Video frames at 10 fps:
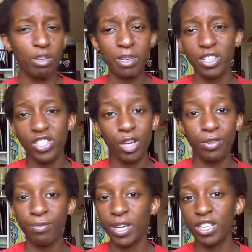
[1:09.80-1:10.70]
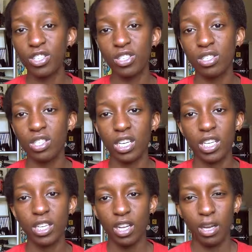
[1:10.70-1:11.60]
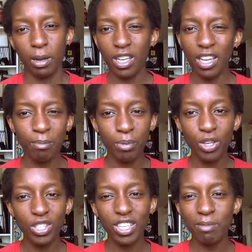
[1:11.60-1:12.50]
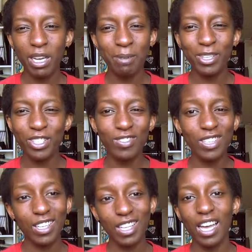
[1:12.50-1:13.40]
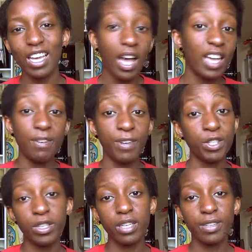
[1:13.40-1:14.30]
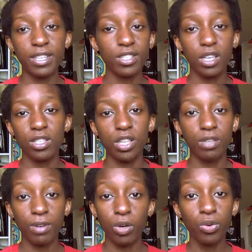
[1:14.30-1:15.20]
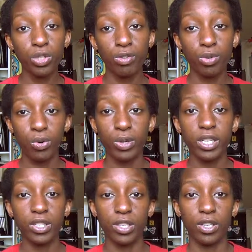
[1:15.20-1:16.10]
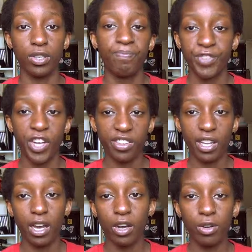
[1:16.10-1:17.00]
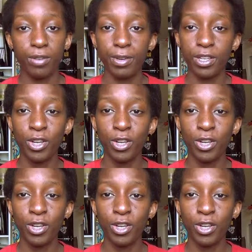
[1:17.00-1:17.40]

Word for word: little bit of self-defense, like kickboxing maybe or something like that. And if I do any of that kind of stuff, I'll also record it, so check that out if I